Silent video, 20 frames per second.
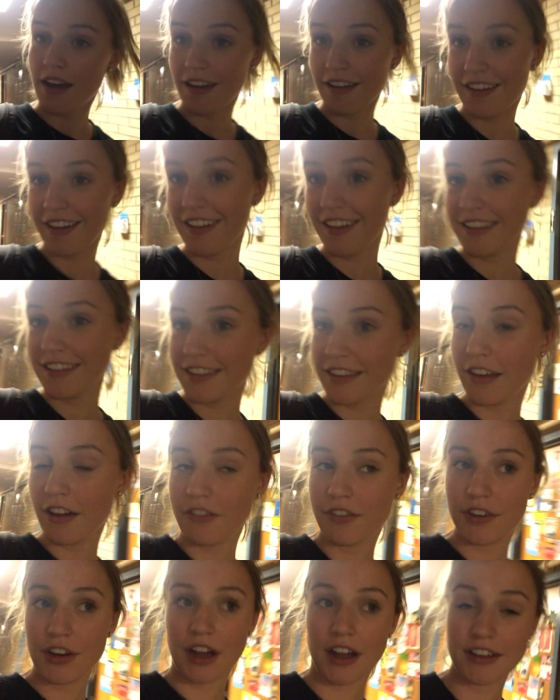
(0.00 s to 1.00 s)
Okay, so I
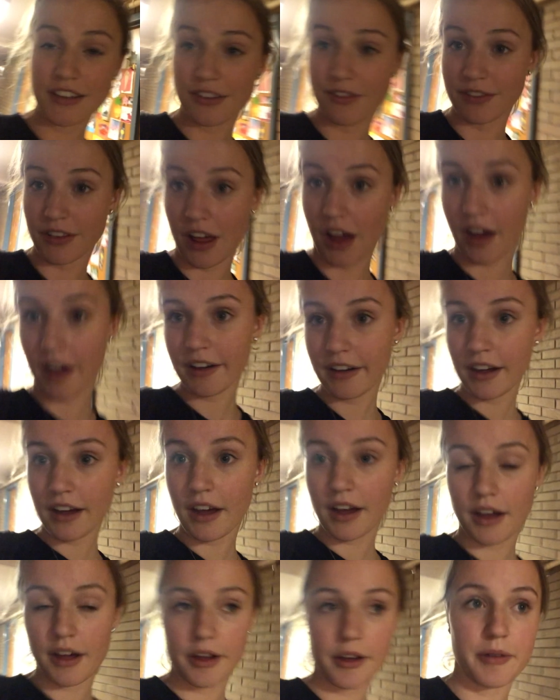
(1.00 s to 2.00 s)
forgot to vlog.
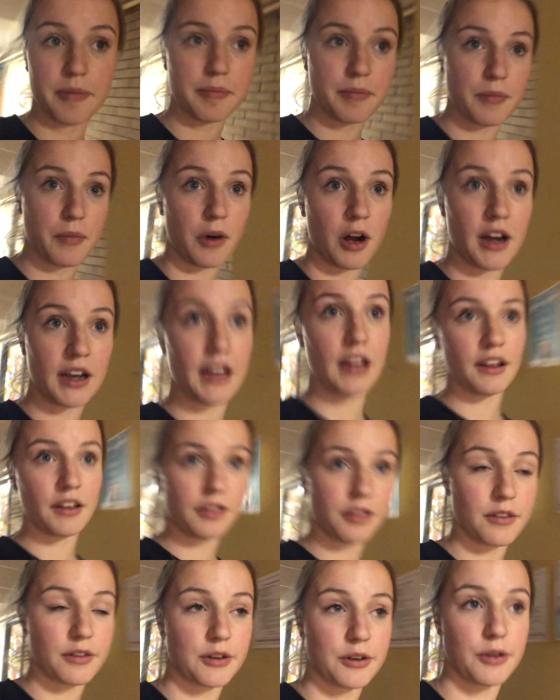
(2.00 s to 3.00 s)
I'm walking
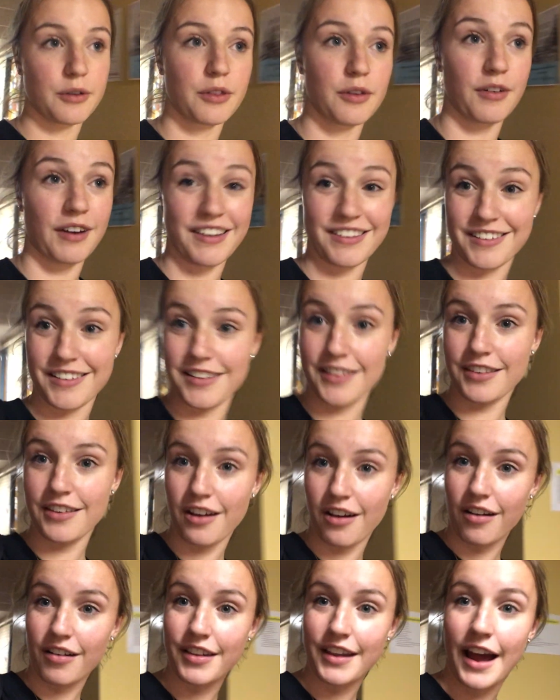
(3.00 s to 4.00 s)
through the residence hall